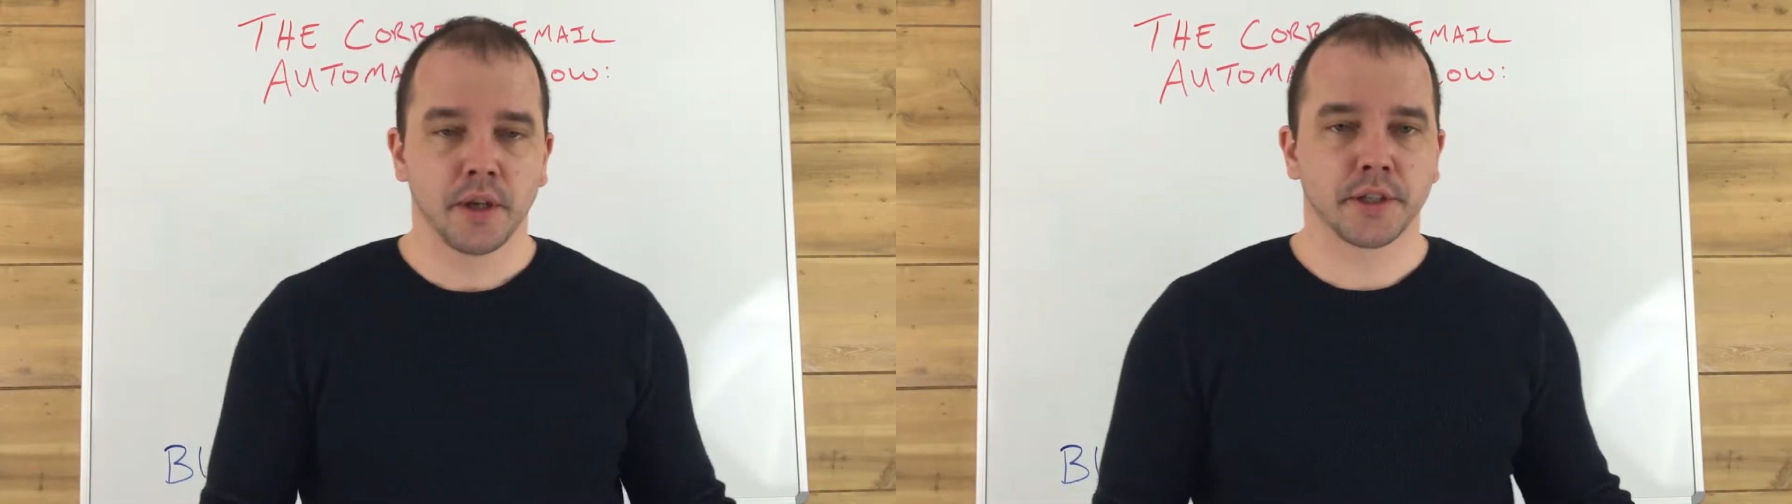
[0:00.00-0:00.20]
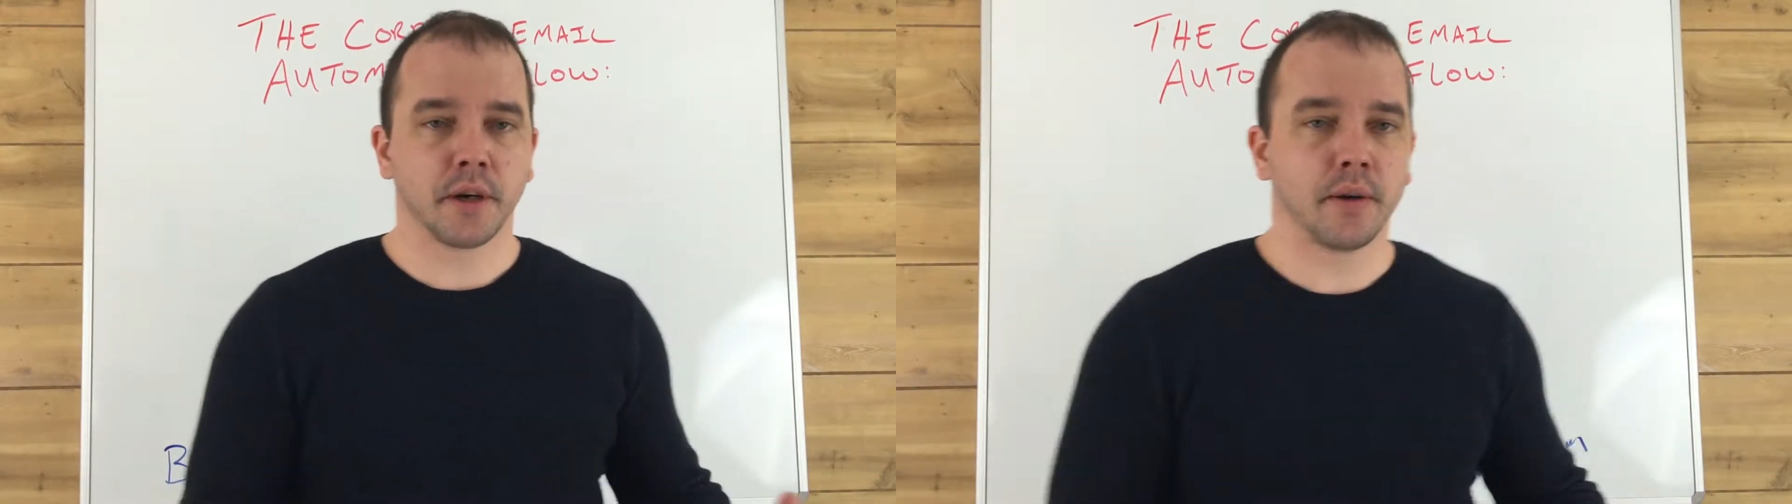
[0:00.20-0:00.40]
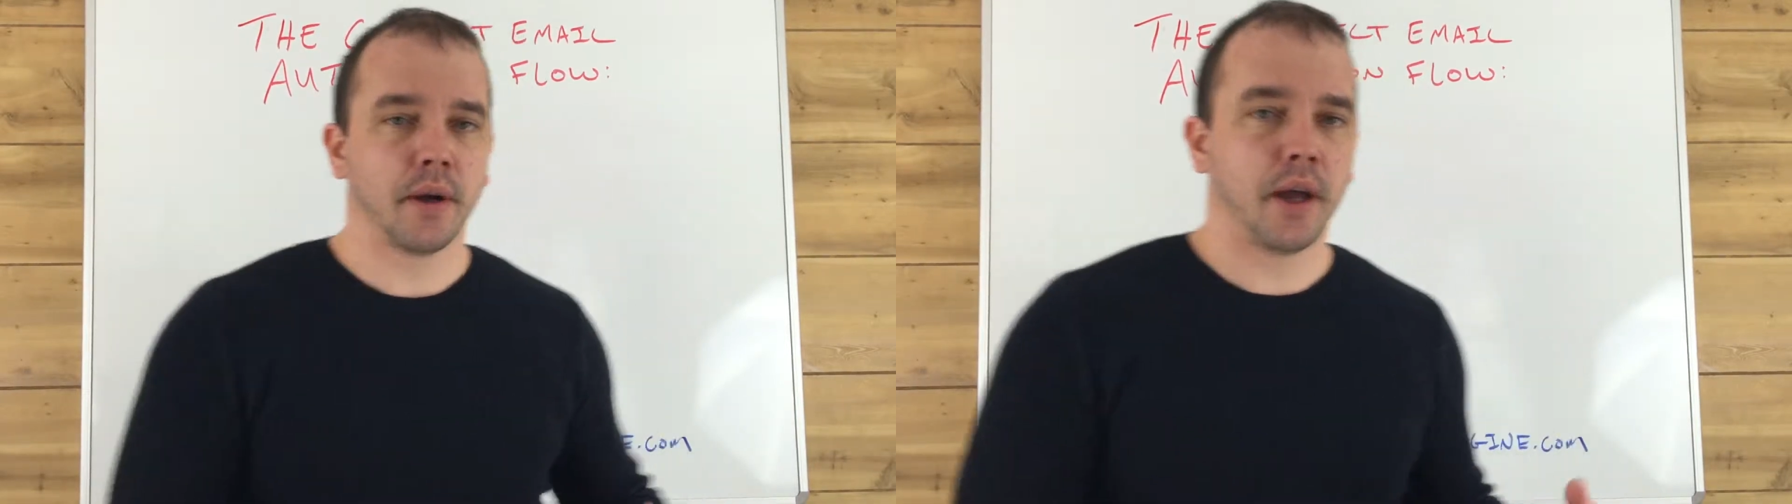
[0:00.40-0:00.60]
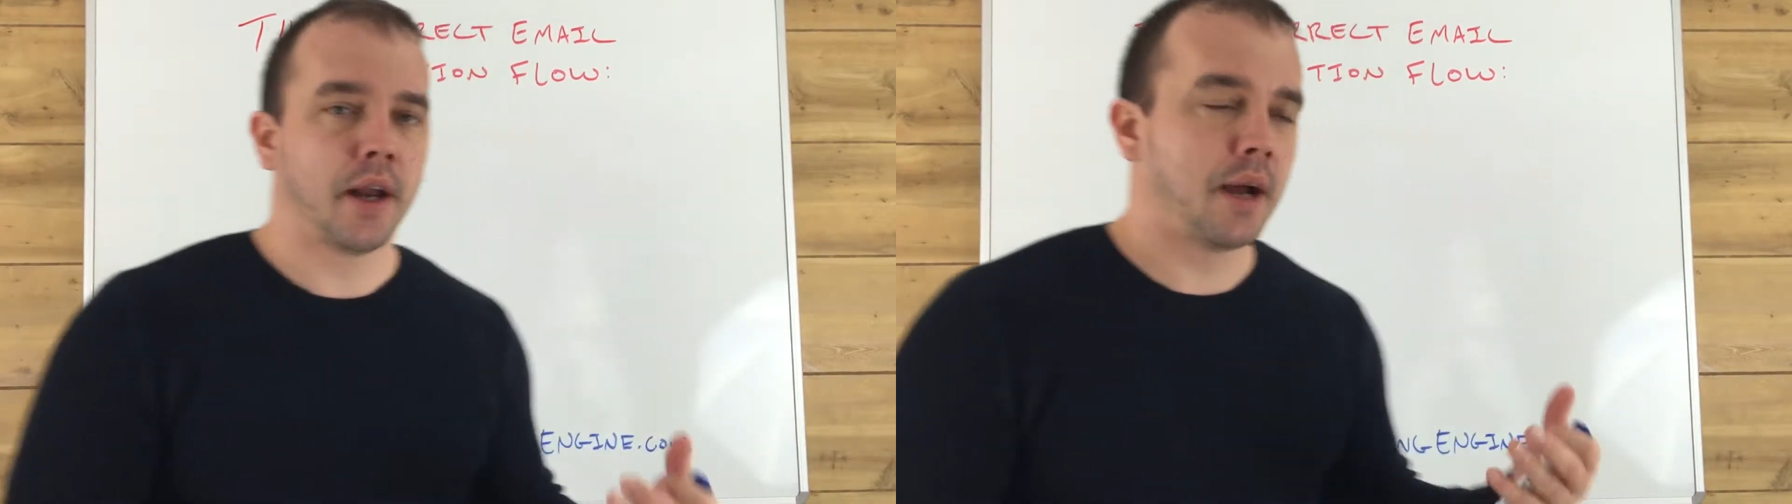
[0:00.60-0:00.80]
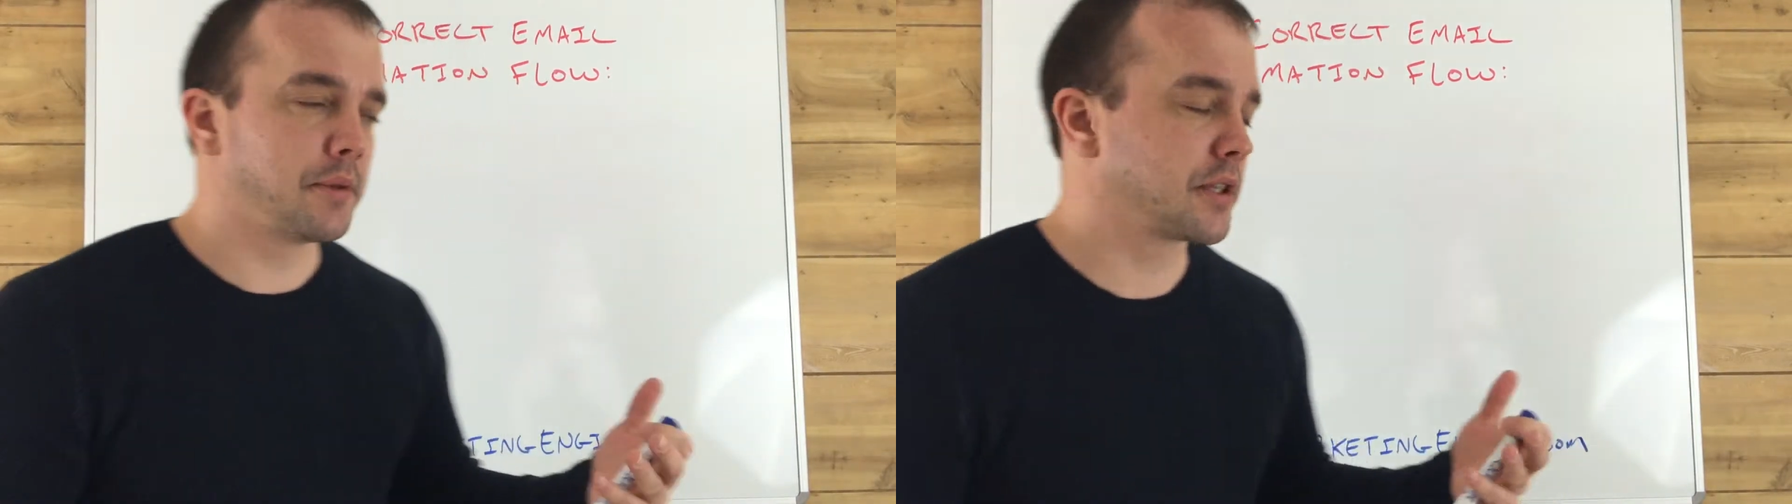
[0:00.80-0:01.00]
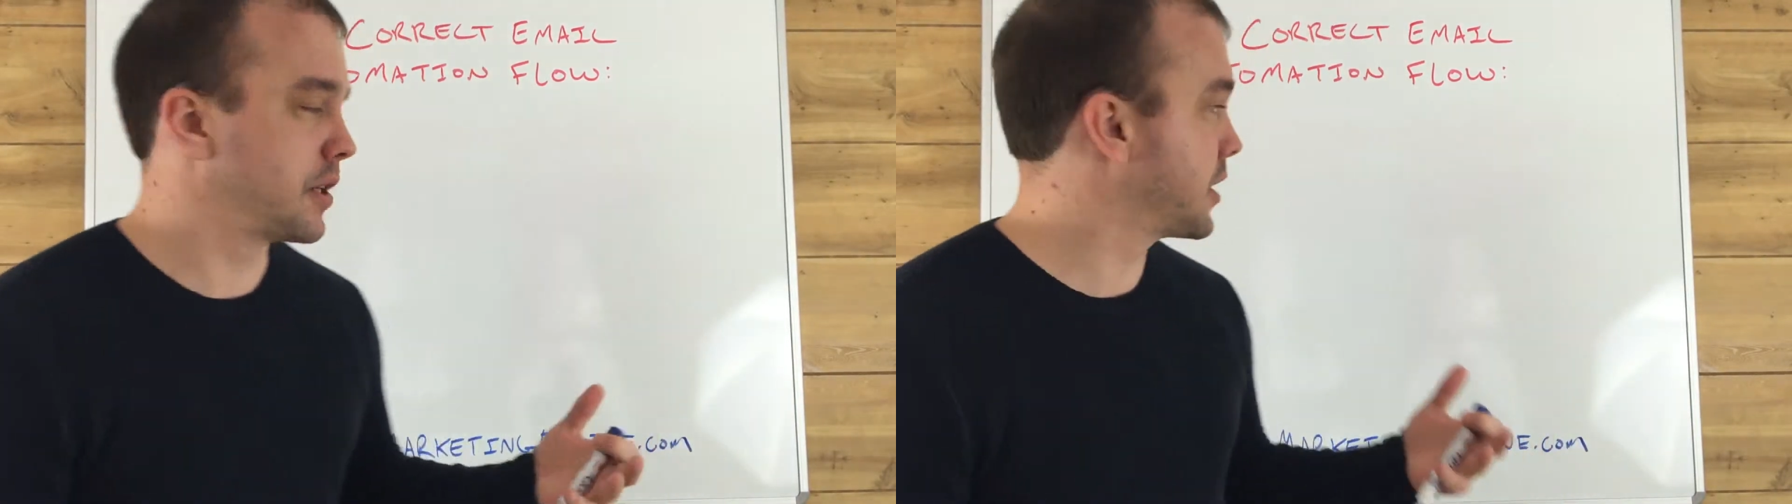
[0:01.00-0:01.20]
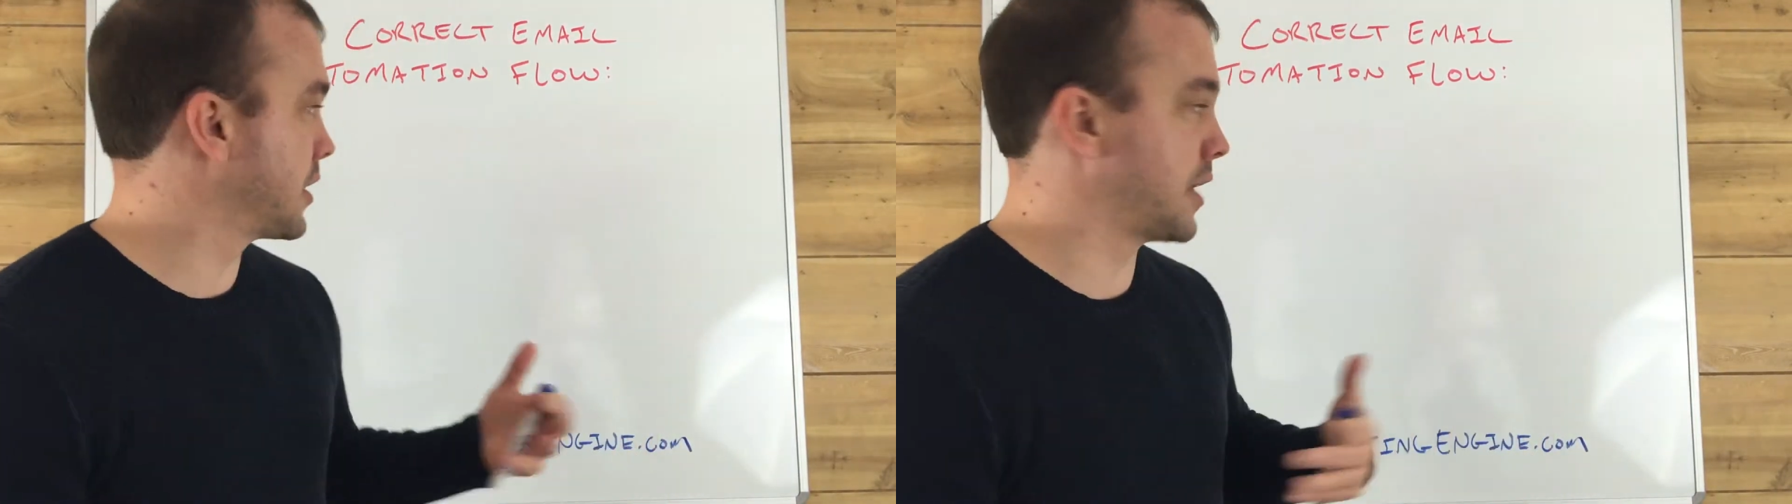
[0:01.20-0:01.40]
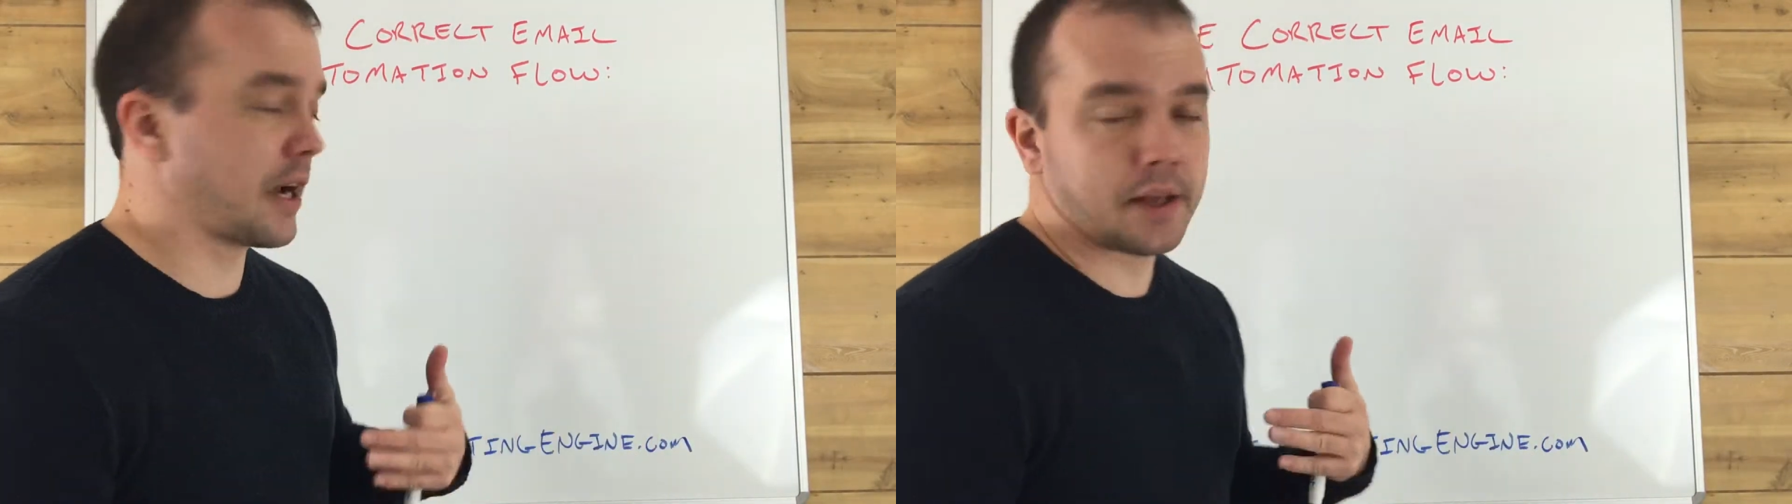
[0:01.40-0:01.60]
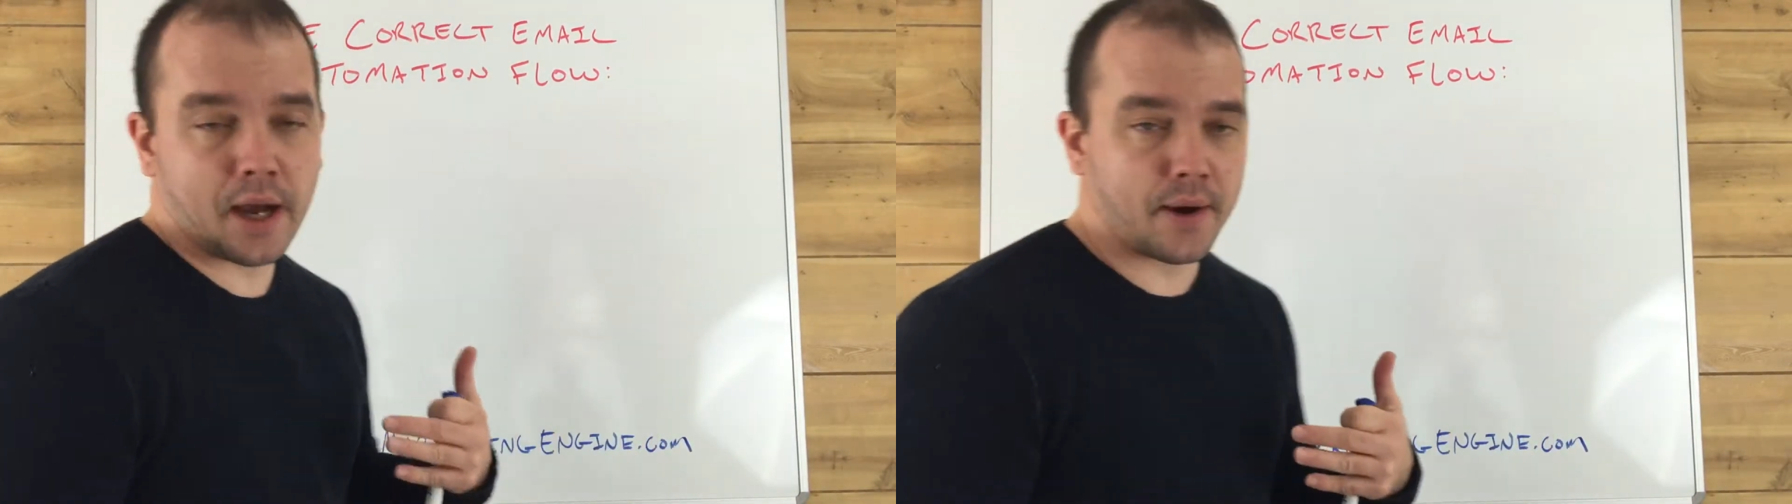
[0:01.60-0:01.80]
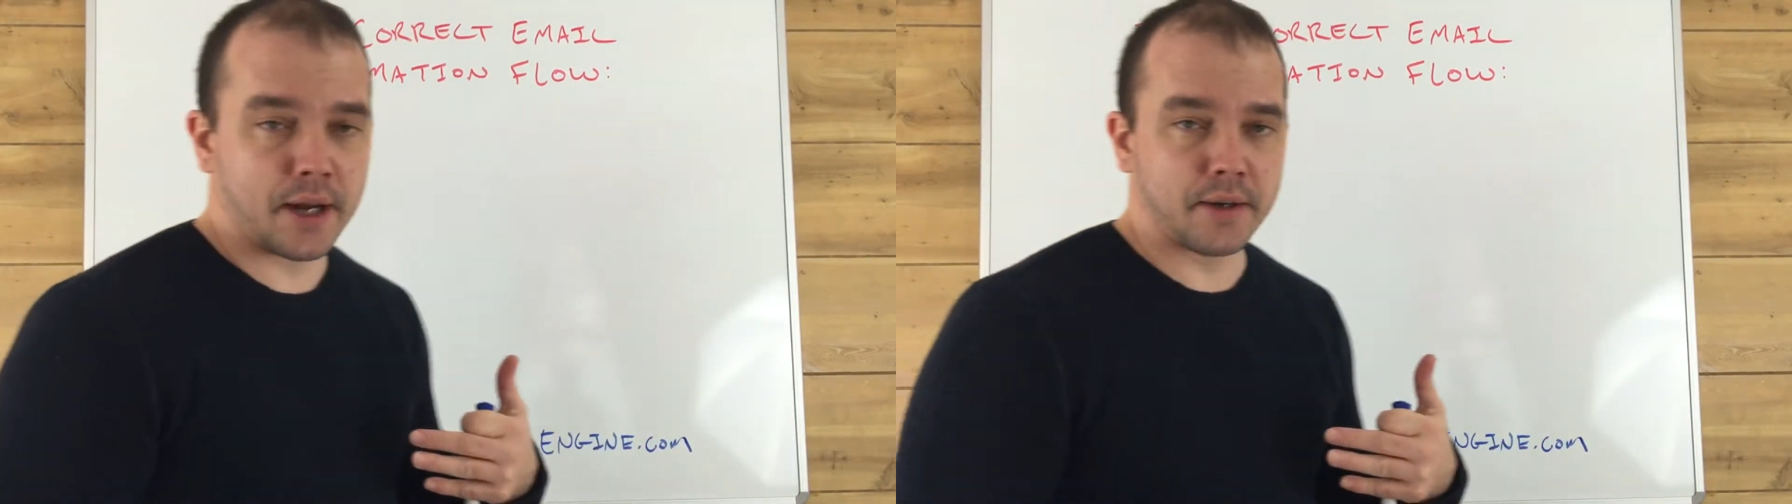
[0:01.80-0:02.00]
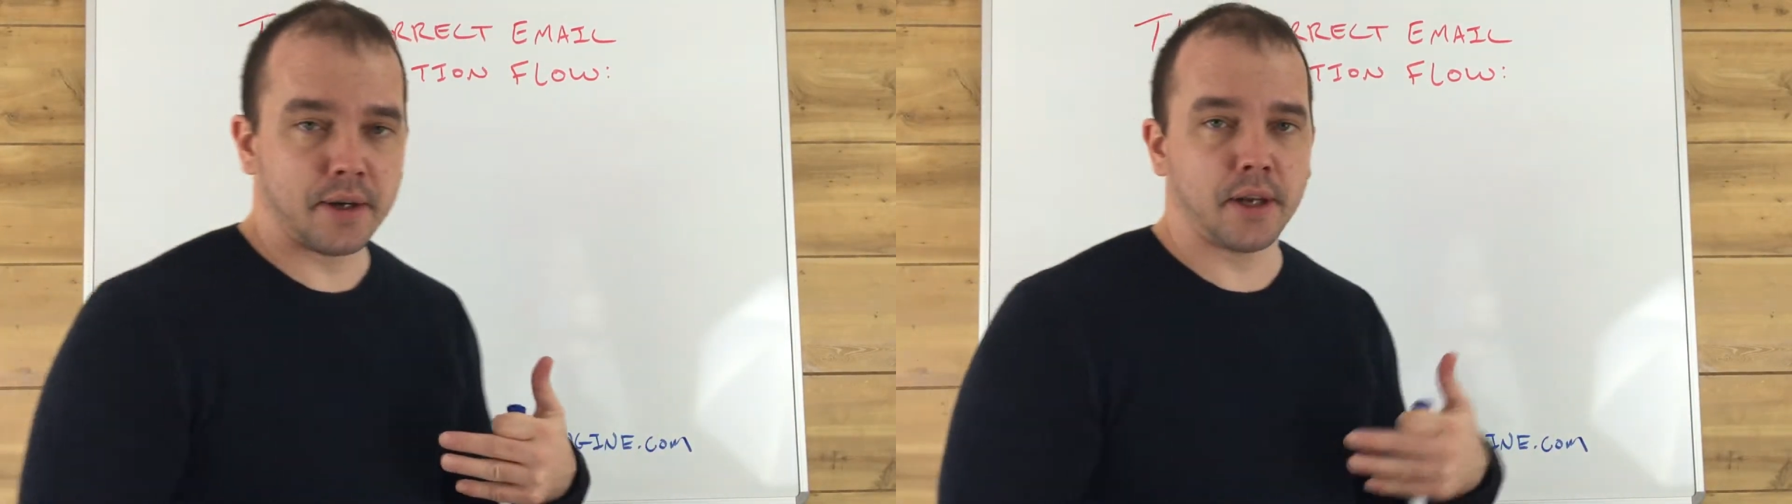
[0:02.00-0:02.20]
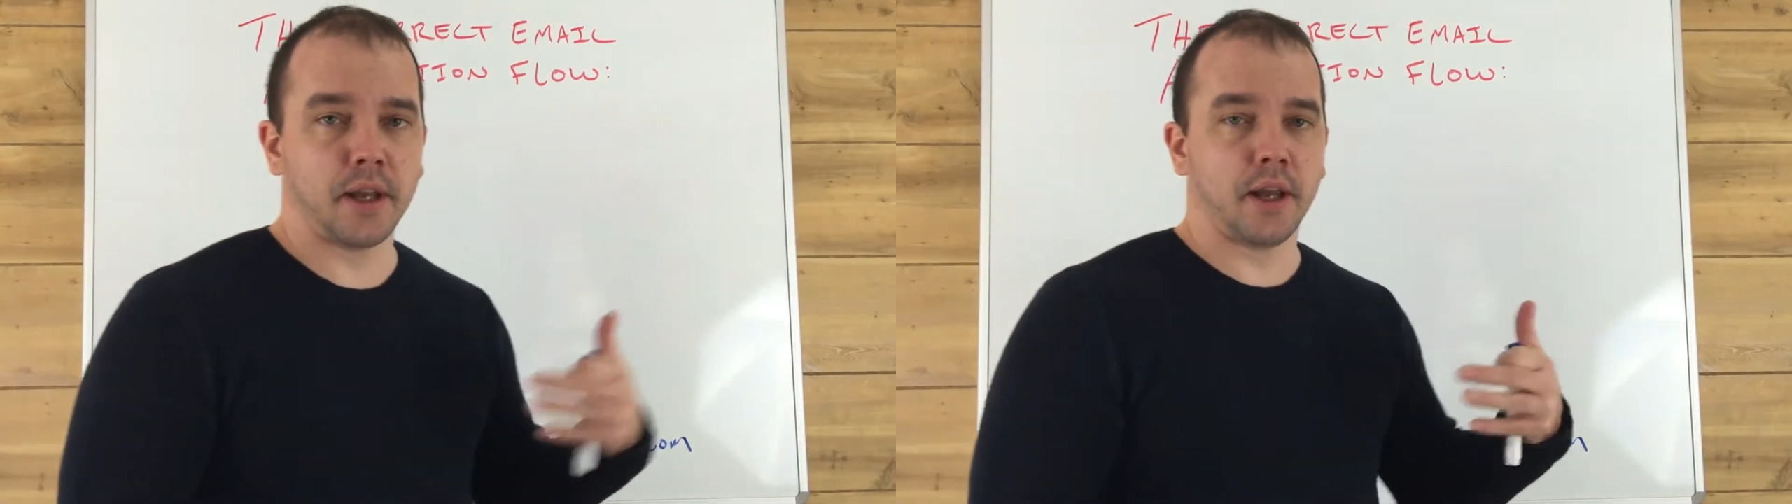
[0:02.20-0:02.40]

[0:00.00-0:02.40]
And I'm just going to share exactly how I do it